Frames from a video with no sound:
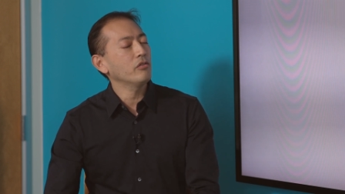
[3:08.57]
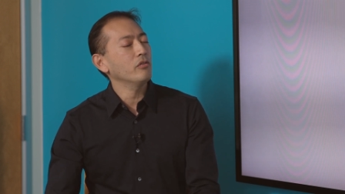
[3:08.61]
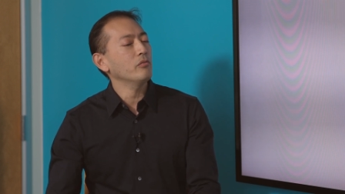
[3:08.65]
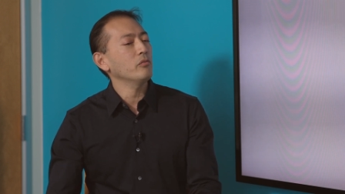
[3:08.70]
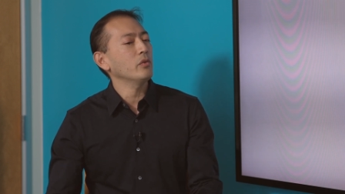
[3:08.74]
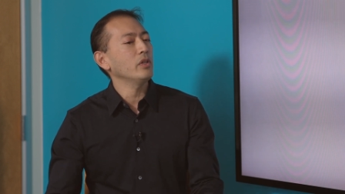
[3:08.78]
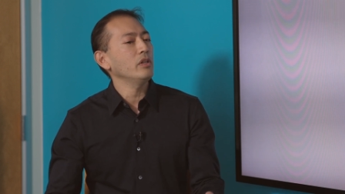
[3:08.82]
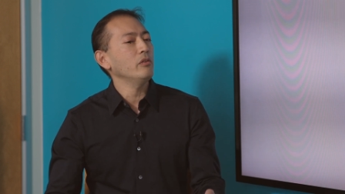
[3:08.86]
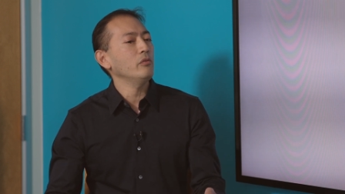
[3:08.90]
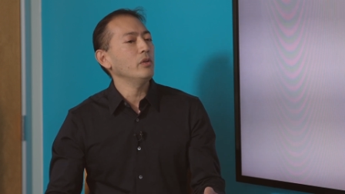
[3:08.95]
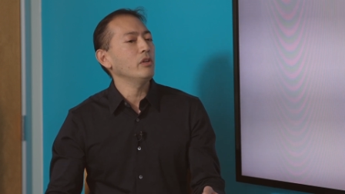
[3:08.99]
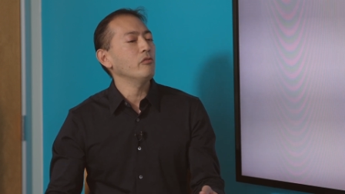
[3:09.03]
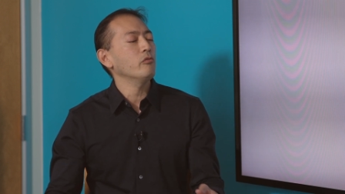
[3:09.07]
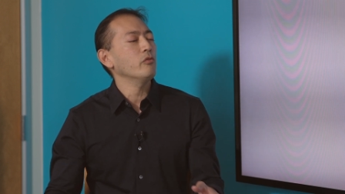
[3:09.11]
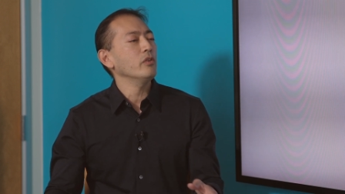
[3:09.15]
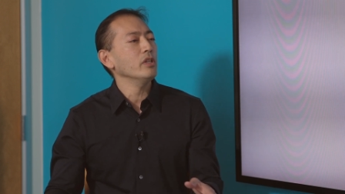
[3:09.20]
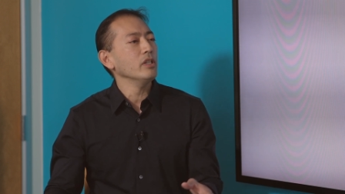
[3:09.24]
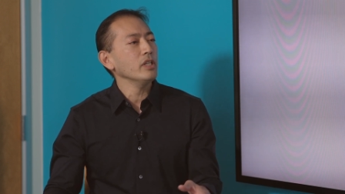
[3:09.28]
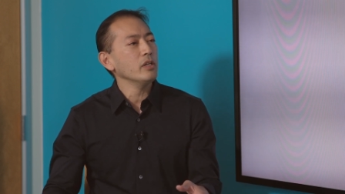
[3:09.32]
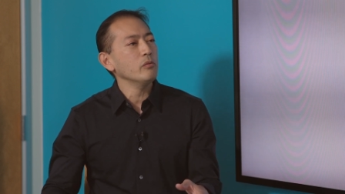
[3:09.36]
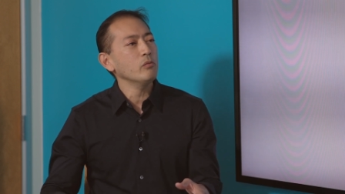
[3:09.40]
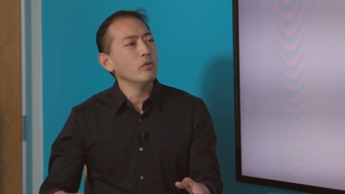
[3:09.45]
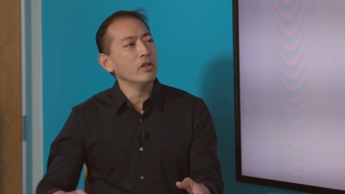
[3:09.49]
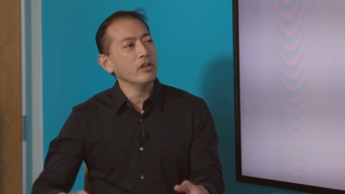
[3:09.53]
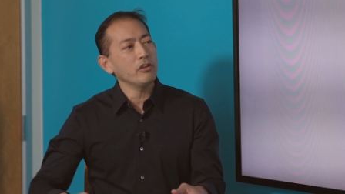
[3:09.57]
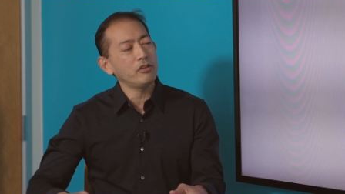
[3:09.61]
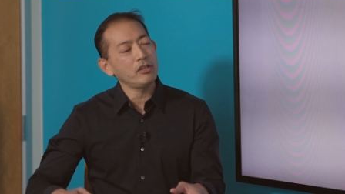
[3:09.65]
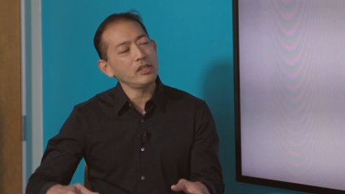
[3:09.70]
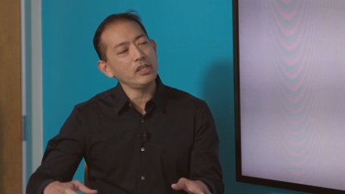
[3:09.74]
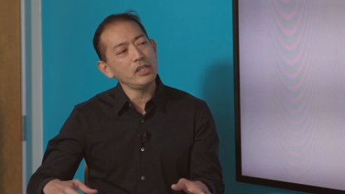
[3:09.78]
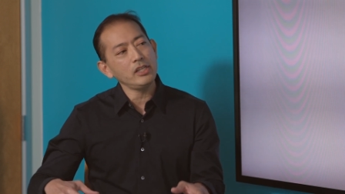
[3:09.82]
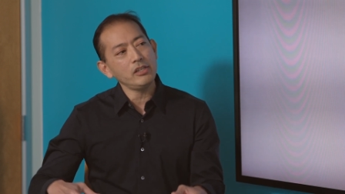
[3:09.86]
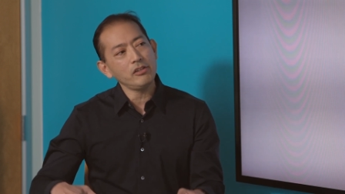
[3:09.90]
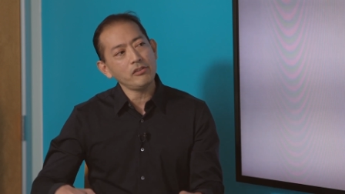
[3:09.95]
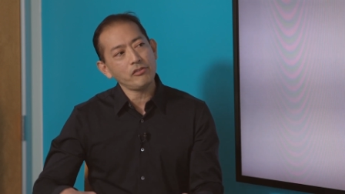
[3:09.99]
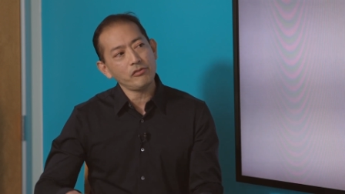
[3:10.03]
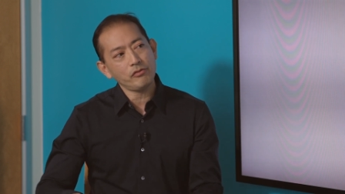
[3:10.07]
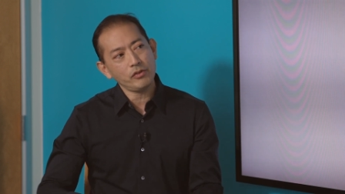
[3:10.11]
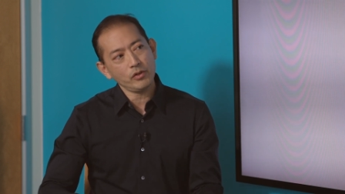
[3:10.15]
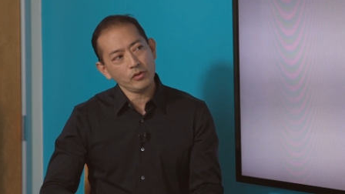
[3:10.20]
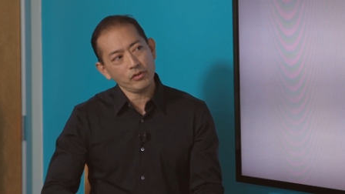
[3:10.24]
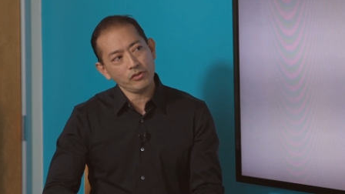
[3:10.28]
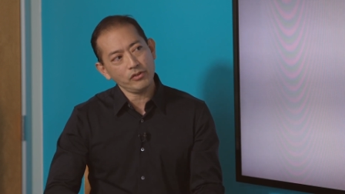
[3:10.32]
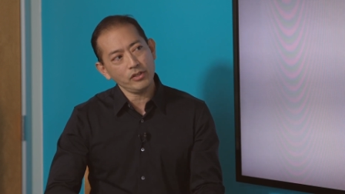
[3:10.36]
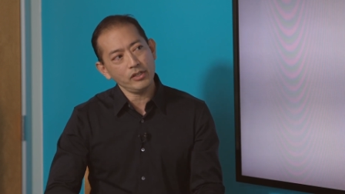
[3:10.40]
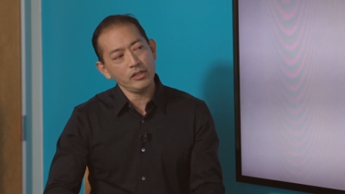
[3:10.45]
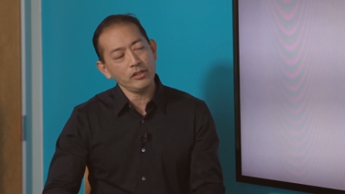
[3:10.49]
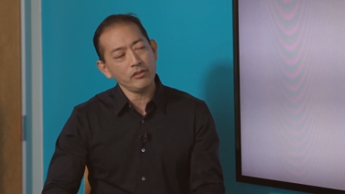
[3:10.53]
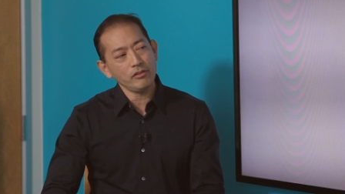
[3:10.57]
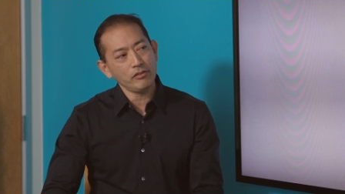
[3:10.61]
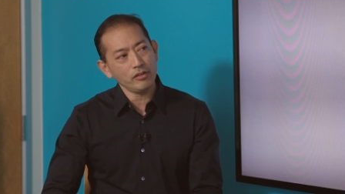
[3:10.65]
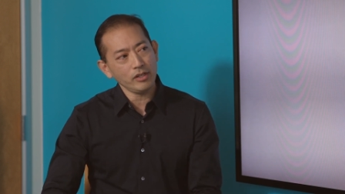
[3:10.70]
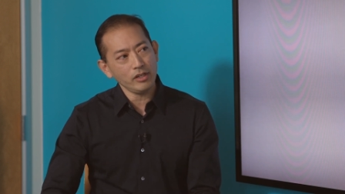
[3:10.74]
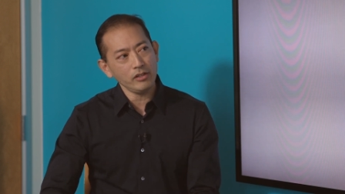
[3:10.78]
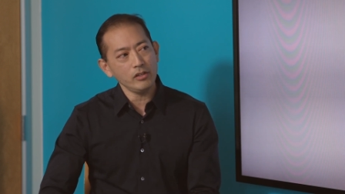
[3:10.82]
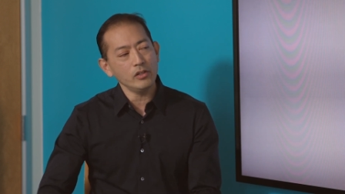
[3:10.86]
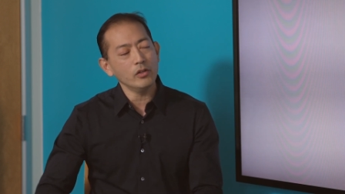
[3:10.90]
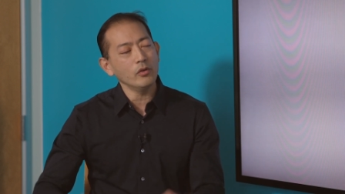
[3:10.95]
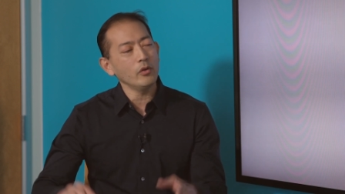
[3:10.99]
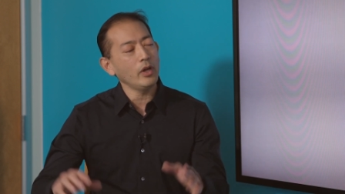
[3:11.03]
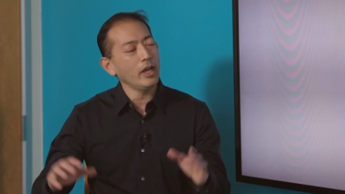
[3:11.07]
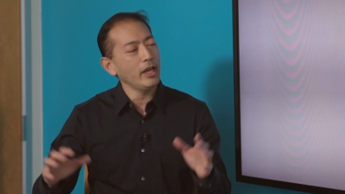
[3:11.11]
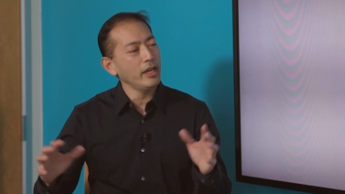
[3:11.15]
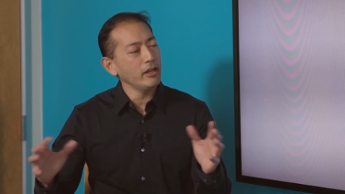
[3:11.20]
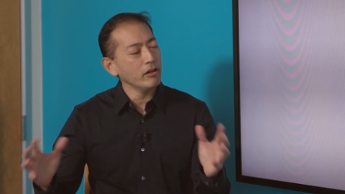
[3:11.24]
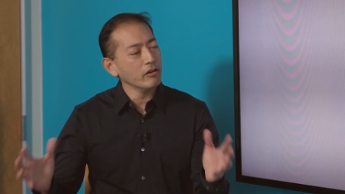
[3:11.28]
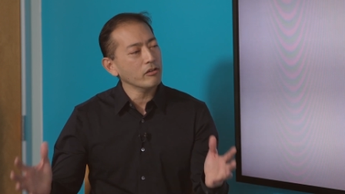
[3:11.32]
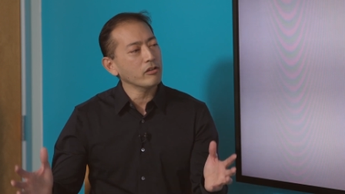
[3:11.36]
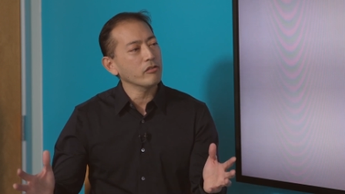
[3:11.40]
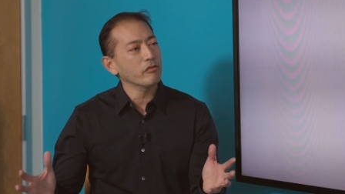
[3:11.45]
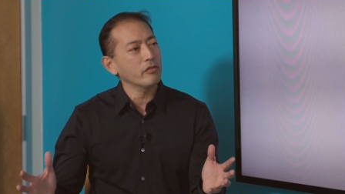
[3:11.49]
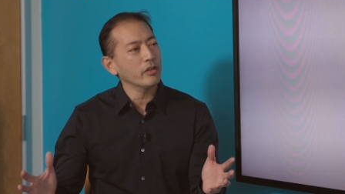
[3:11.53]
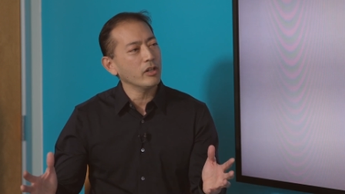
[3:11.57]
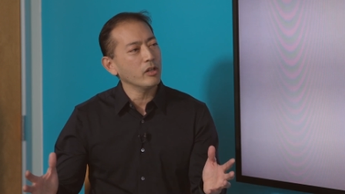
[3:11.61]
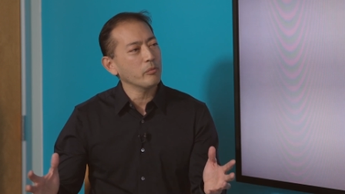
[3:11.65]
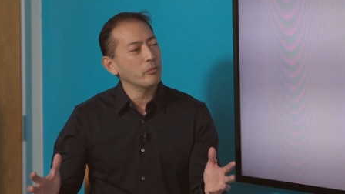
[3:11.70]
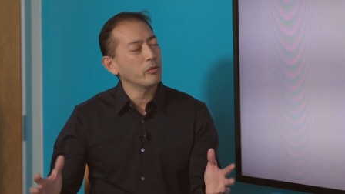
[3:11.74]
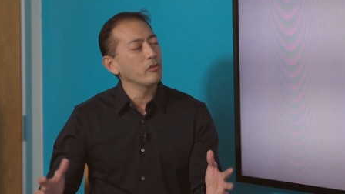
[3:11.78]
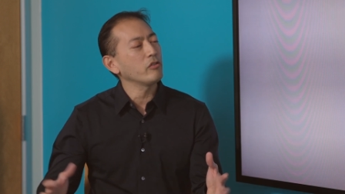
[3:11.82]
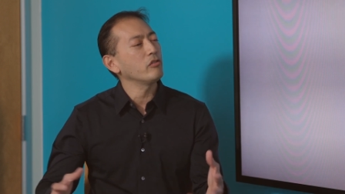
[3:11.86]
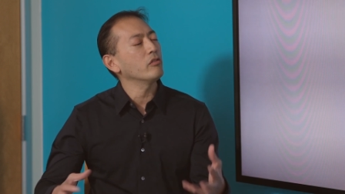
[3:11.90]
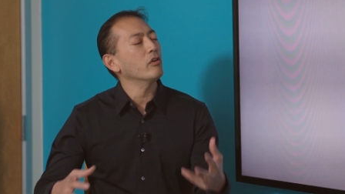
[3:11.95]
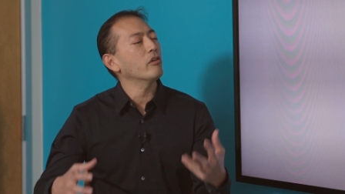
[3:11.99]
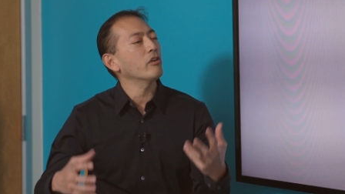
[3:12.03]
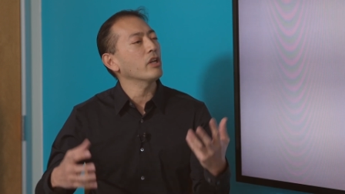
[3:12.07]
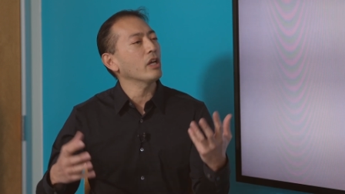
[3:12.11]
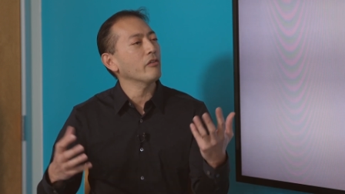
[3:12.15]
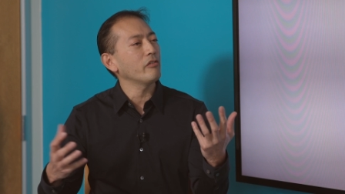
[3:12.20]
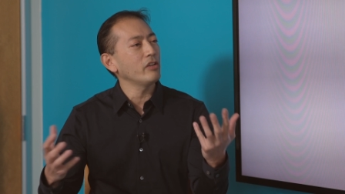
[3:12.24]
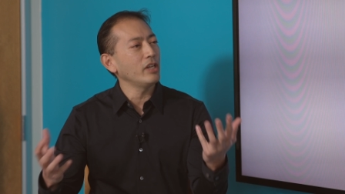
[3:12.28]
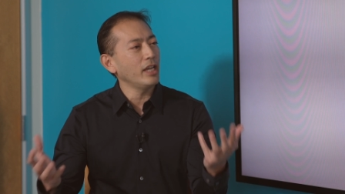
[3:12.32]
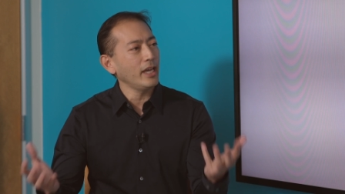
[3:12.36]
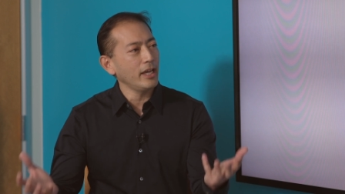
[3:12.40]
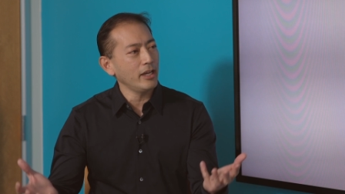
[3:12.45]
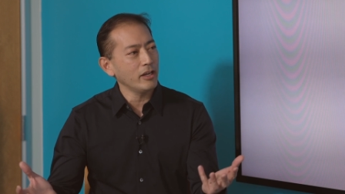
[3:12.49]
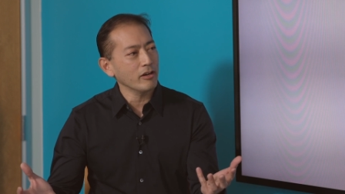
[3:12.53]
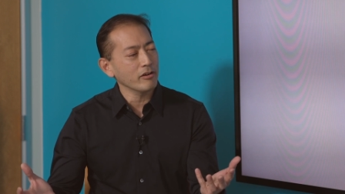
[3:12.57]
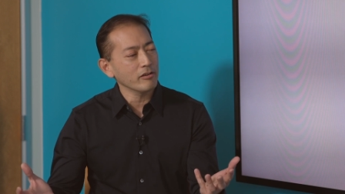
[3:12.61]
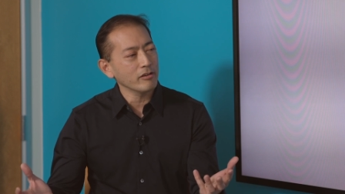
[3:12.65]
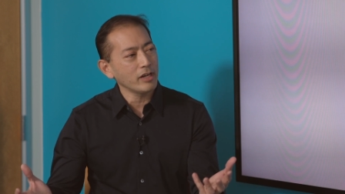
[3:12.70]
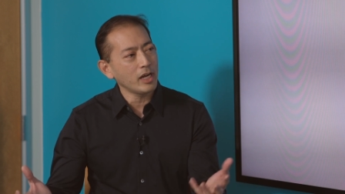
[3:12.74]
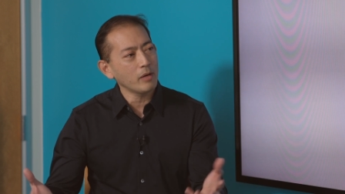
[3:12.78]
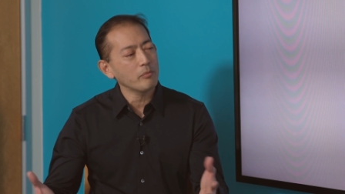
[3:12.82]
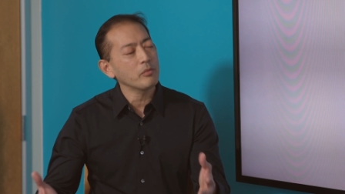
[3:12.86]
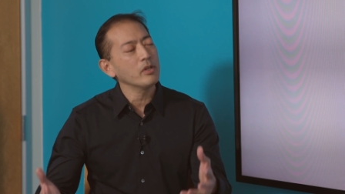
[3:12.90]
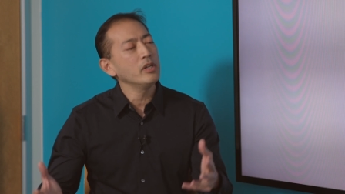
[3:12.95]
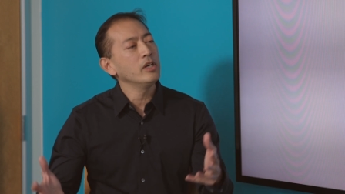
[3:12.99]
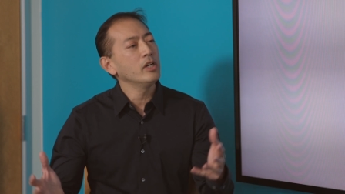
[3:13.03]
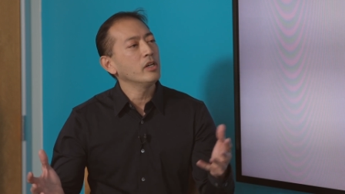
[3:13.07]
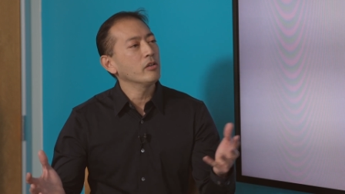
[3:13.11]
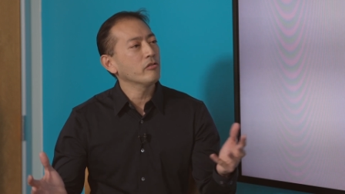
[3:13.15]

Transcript: we we really wanted to ease folks in and say, you know, AR developers, you already have an AR app,